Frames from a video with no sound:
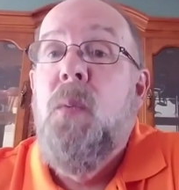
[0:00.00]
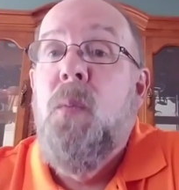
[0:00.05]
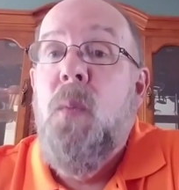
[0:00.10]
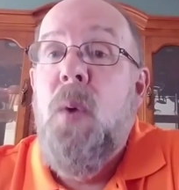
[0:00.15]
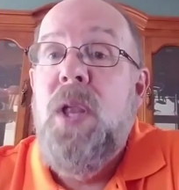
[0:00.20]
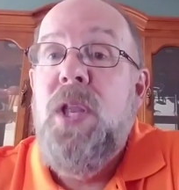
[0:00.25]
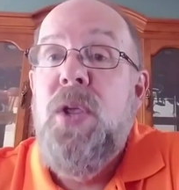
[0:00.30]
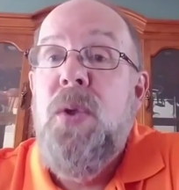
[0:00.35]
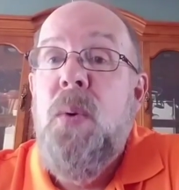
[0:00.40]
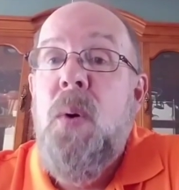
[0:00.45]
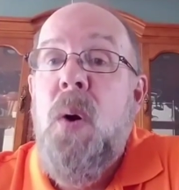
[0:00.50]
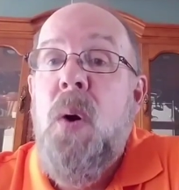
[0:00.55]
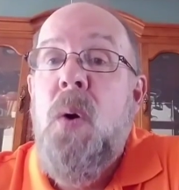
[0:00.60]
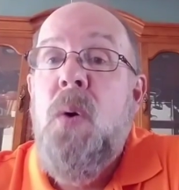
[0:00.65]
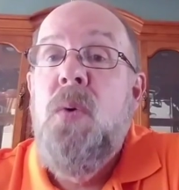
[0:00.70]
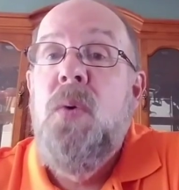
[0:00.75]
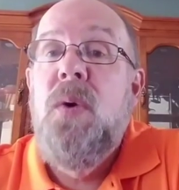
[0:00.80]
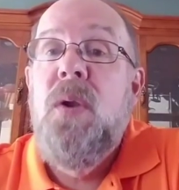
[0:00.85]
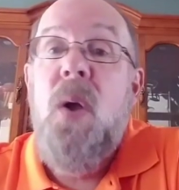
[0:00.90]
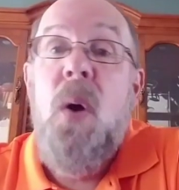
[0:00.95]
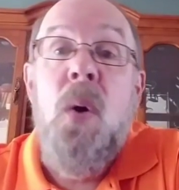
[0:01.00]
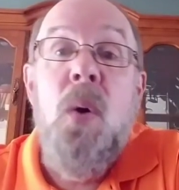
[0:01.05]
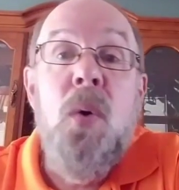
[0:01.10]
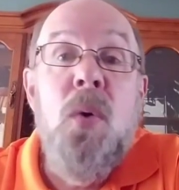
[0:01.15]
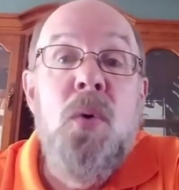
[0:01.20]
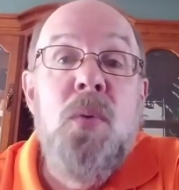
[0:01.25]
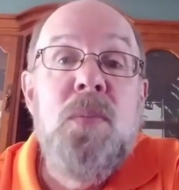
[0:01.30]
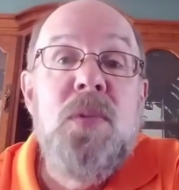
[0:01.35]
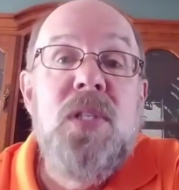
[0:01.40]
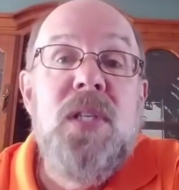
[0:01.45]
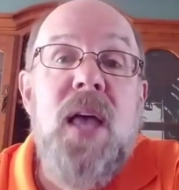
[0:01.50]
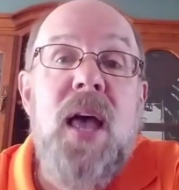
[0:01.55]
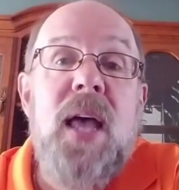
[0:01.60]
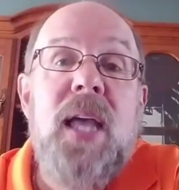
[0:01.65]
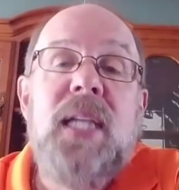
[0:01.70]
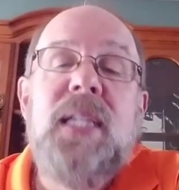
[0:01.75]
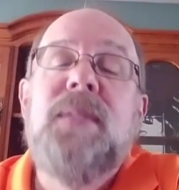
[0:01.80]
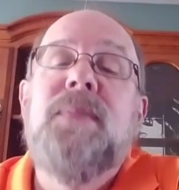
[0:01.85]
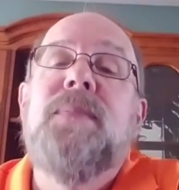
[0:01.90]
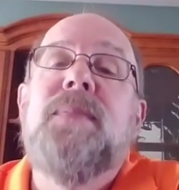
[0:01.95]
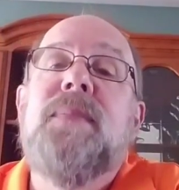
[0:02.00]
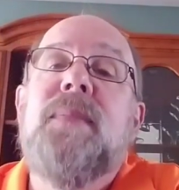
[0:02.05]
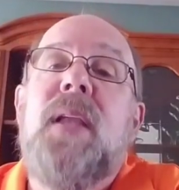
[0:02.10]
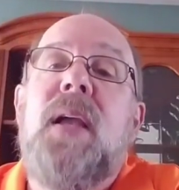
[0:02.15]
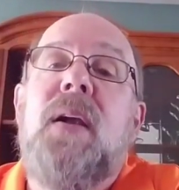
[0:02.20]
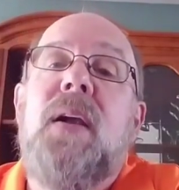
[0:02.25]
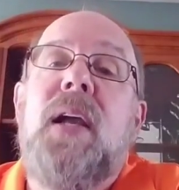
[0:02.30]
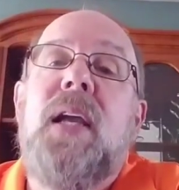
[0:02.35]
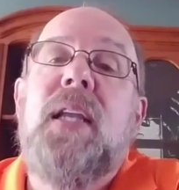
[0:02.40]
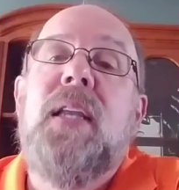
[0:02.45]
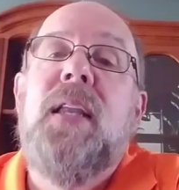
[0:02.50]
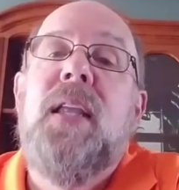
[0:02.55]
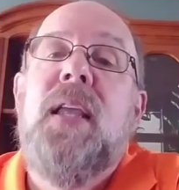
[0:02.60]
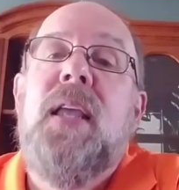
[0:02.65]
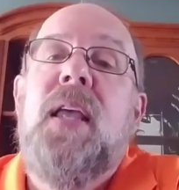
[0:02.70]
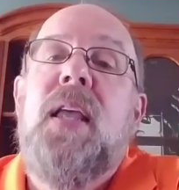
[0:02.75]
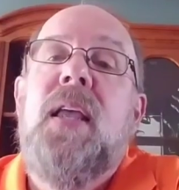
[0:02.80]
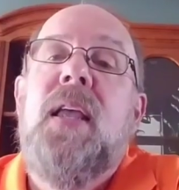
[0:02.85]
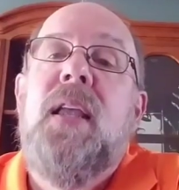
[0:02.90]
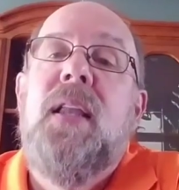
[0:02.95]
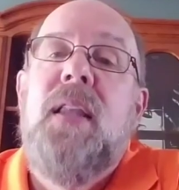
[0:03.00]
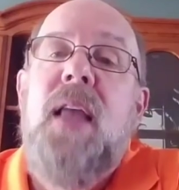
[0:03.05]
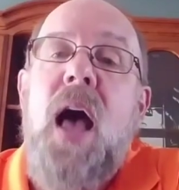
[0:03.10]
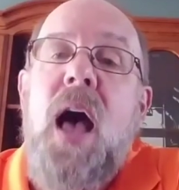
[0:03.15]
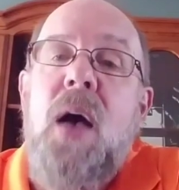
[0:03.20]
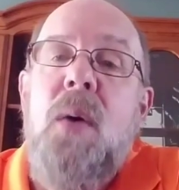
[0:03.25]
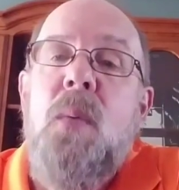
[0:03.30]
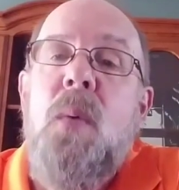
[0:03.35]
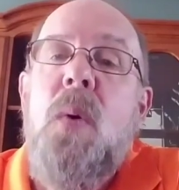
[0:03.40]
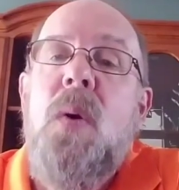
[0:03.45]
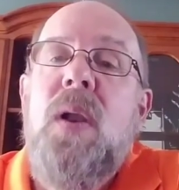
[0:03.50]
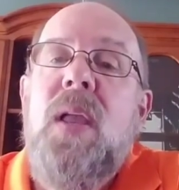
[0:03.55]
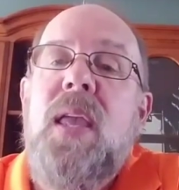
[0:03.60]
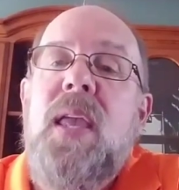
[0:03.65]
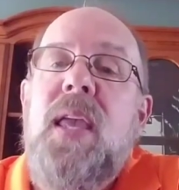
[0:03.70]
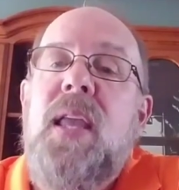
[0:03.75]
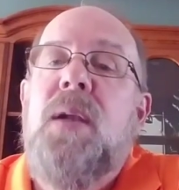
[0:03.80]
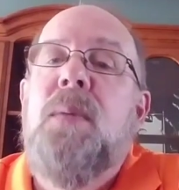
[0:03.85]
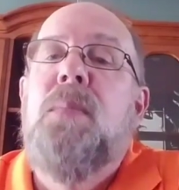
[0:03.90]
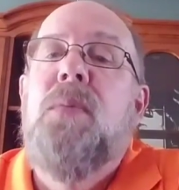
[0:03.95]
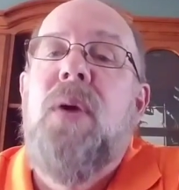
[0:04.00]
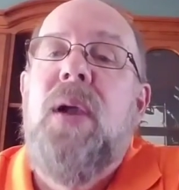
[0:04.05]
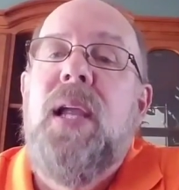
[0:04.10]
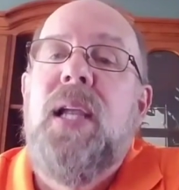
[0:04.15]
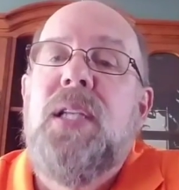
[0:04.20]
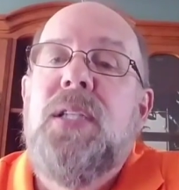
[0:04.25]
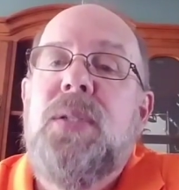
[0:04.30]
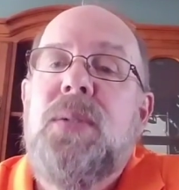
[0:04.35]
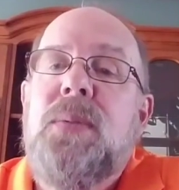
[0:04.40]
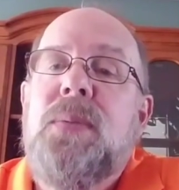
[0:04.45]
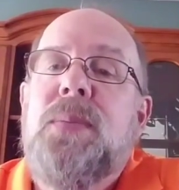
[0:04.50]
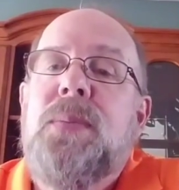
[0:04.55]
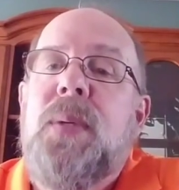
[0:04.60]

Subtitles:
When you own a home, say, all right, the hot water heater breaks.